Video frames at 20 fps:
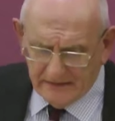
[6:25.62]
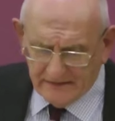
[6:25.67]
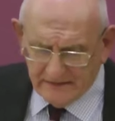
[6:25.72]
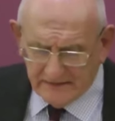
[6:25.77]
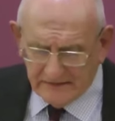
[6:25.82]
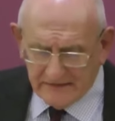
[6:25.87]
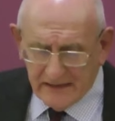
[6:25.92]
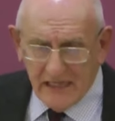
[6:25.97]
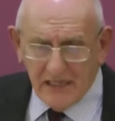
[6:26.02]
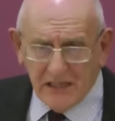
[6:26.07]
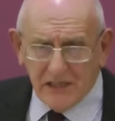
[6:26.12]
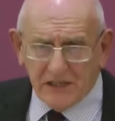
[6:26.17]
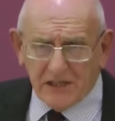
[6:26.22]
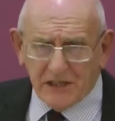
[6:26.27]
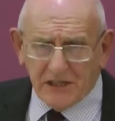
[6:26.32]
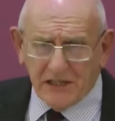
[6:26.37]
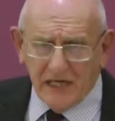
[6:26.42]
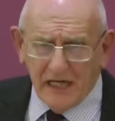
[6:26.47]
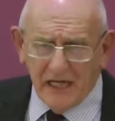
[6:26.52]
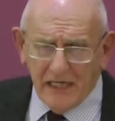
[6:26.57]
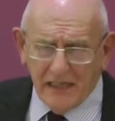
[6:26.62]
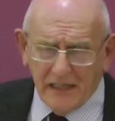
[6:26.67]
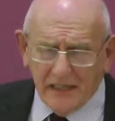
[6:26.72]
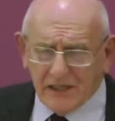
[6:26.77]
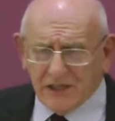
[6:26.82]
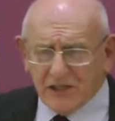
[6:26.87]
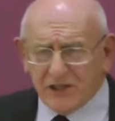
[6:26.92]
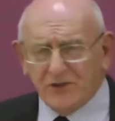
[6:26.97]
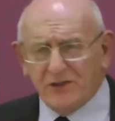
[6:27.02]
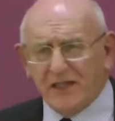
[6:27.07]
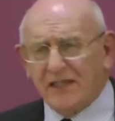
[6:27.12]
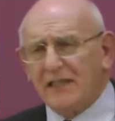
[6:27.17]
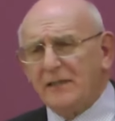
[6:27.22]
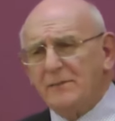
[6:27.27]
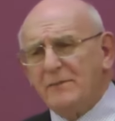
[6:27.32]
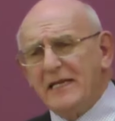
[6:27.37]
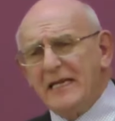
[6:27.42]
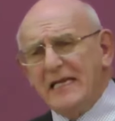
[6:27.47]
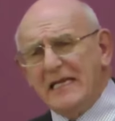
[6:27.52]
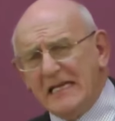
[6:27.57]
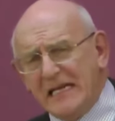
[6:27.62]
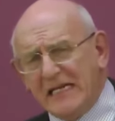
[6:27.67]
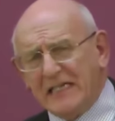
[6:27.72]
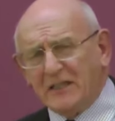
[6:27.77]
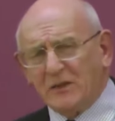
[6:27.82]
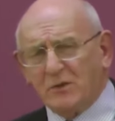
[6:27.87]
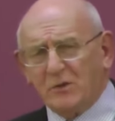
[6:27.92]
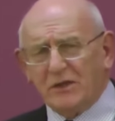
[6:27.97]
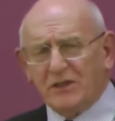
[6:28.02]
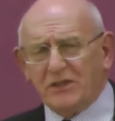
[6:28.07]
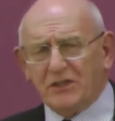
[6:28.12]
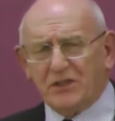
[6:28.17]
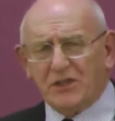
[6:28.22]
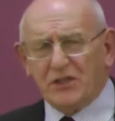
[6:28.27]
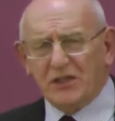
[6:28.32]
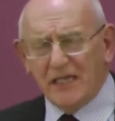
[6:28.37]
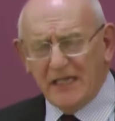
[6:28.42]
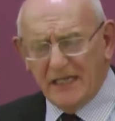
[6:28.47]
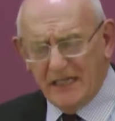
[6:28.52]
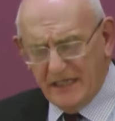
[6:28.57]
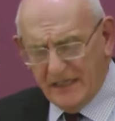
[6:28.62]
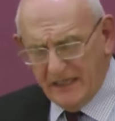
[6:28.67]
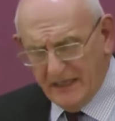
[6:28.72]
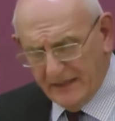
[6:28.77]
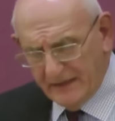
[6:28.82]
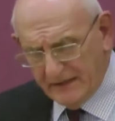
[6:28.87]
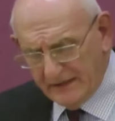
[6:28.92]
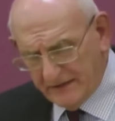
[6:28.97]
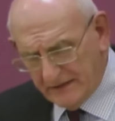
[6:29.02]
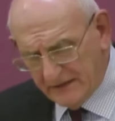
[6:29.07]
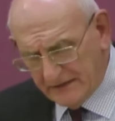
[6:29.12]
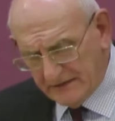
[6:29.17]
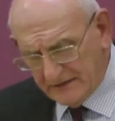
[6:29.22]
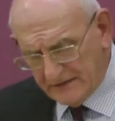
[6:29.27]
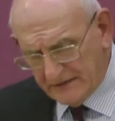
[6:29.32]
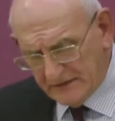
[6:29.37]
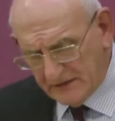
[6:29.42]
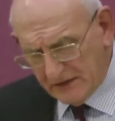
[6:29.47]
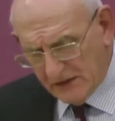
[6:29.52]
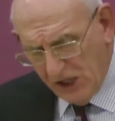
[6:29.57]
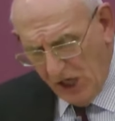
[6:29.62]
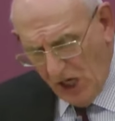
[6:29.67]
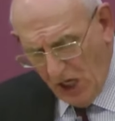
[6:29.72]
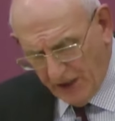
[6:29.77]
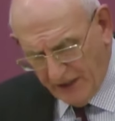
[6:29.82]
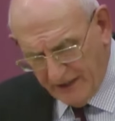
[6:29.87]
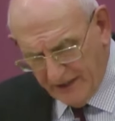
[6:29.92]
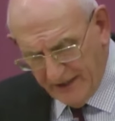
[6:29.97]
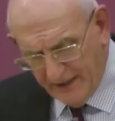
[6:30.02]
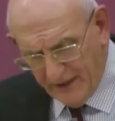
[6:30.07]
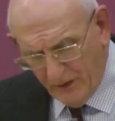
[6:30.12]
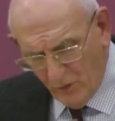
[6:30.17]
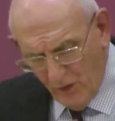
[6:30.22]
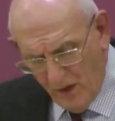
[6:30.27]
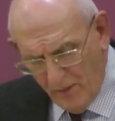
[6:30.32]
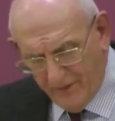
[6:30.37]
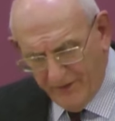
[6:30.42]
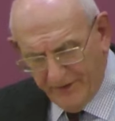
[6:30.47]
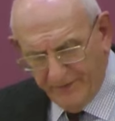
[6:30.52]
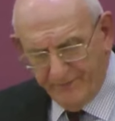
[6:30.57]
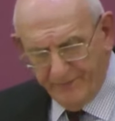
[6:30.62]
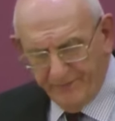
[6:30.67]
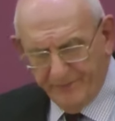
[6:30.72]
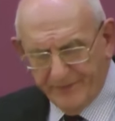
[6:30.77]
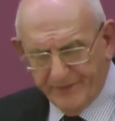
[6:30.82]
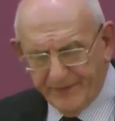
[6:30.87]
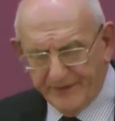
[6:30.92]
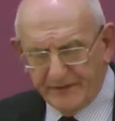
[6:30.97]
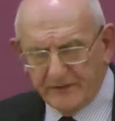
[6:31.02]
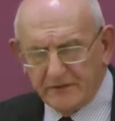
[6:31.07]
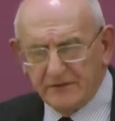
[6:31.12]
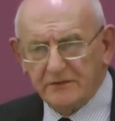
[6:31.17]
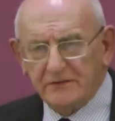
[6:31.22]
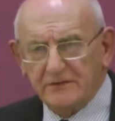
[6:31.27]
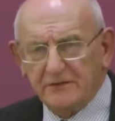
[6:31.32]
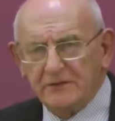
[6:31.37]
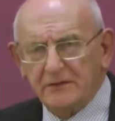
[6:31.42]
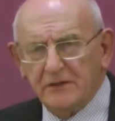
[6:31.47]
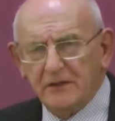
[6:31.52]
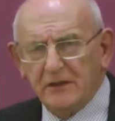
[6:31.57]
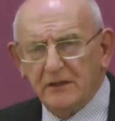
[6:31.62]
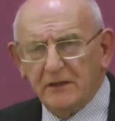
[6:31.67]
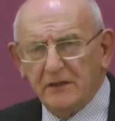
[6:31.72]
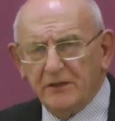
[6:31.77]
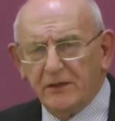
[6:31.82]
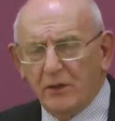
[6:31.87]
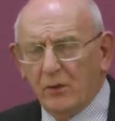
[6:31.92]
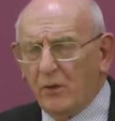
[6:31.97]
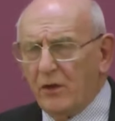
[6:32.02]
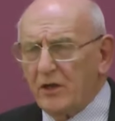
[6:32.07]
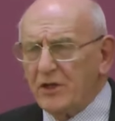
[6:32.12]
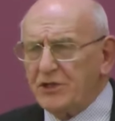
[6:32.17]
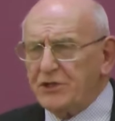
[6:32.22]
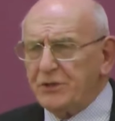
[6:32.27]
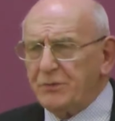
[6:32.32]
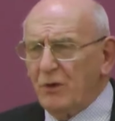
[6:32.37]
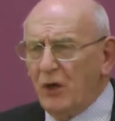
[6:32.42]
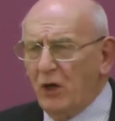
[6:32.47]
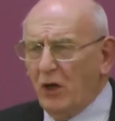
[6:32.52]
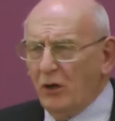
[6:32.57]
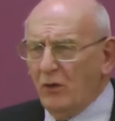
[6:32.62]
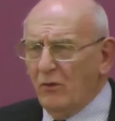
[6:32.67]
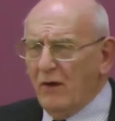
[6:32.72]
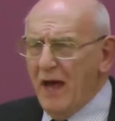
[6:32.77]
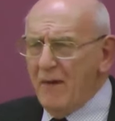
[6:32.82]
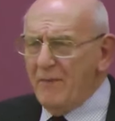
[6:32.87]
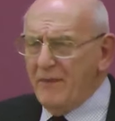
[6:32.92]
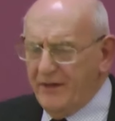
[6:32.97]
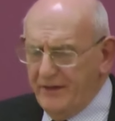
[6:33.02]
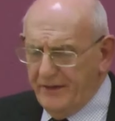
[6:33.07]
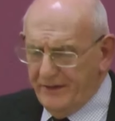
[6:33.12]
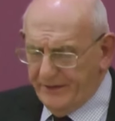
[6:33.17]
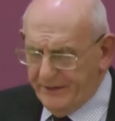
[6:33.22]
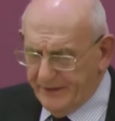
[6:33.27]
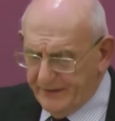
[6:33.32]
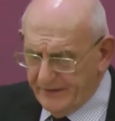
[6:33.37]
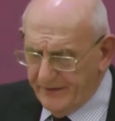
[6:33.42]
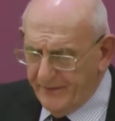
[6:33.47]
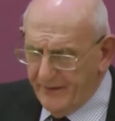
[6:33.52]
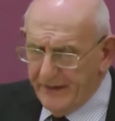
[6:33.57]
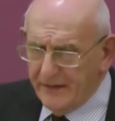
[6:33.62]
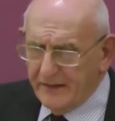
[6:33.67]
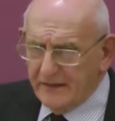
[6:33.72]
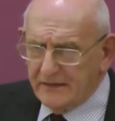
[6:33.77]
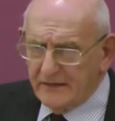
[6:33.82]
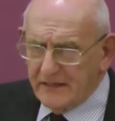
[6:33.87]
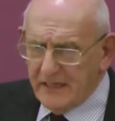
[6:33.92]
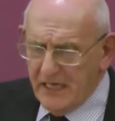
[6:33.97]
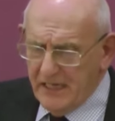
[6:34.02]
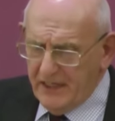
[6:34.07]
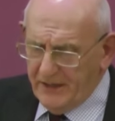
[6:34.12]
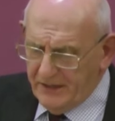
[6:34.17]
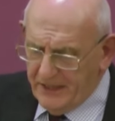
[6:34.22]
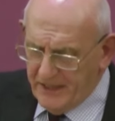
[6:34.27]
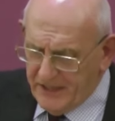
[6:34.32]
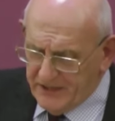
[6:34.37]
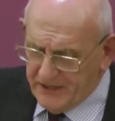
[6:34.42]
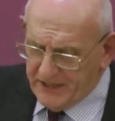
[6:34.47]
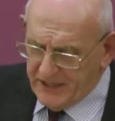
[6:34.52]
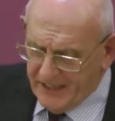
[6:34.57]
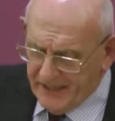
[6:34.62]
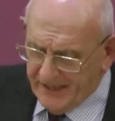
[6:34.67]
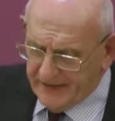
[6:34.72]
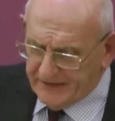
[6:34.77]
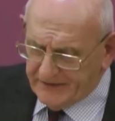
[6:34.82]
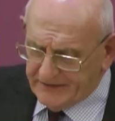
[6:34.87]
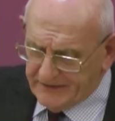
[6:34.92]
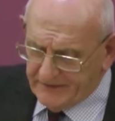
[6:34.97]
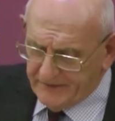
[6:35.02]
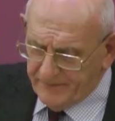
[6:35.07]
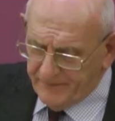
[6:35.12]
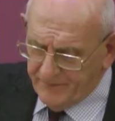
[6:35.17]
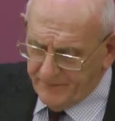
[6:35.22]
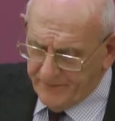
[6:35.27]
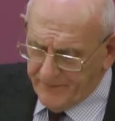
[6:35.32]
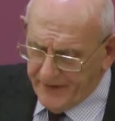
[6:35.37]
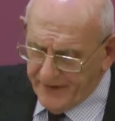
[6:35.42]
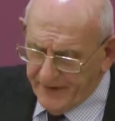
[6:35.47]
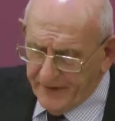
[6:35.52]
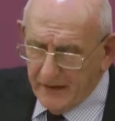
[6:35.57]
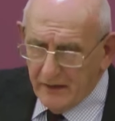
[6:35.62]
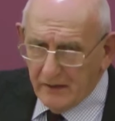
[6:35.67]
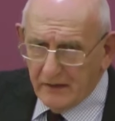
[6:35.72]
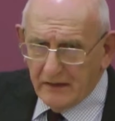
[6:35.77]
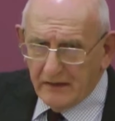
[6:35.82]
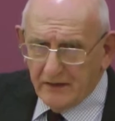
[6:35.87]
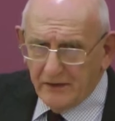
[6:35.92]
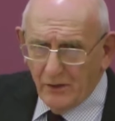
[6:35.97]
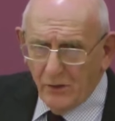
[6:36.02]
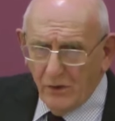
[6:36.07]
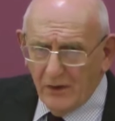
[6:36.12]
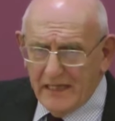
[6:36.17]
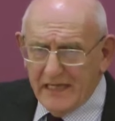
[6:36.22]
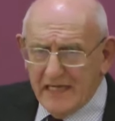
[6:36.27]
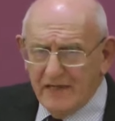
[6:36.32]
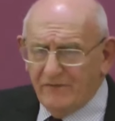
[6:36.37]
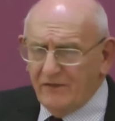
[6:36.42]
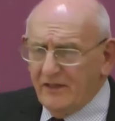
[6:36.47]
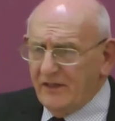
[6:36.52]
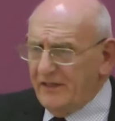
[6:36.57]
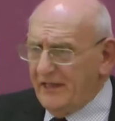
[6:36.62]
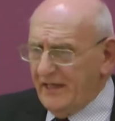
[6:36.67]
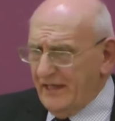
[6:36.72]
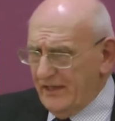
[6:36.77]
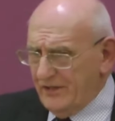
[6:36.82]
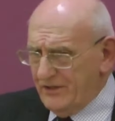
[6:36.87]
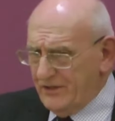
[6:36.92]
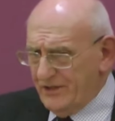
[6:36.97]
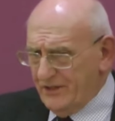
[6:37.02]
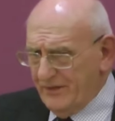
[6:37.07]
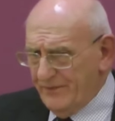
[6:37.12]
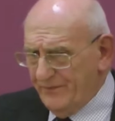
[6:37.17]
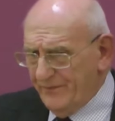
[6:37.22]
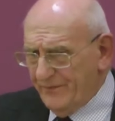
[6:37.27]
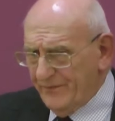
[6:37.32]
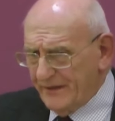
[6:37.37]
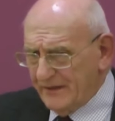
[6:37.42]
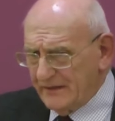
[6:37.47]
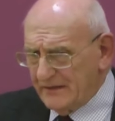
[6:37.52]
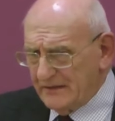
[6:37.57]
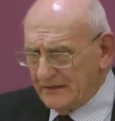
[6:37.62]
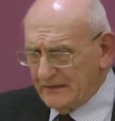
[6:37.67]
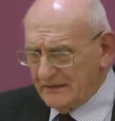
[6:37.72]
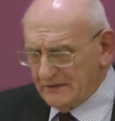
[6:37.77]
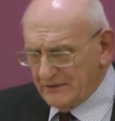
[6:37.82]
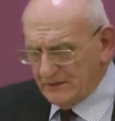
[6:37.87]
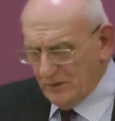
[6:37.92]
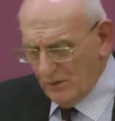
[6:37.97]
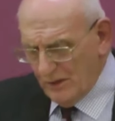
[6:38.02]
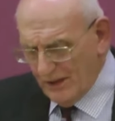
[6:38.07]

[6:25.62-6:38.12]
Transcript: and inextricably linked with three godly women. There were a small remnant in these days. There were evil days. There were